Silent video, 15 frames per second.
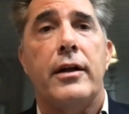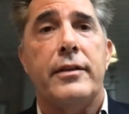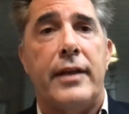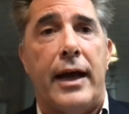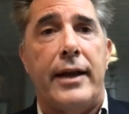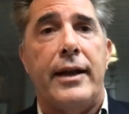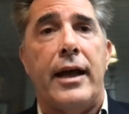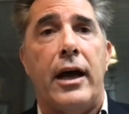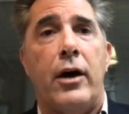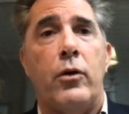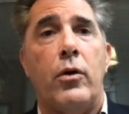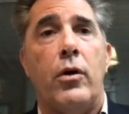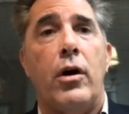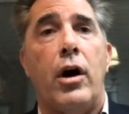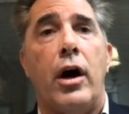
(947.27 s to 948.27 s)
that
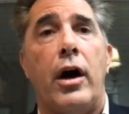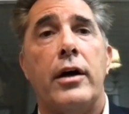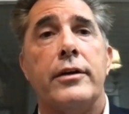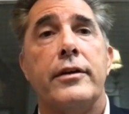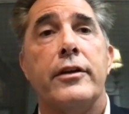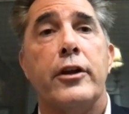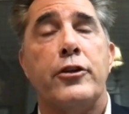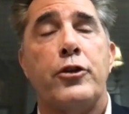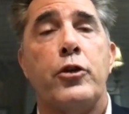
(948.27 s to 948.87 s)
now on the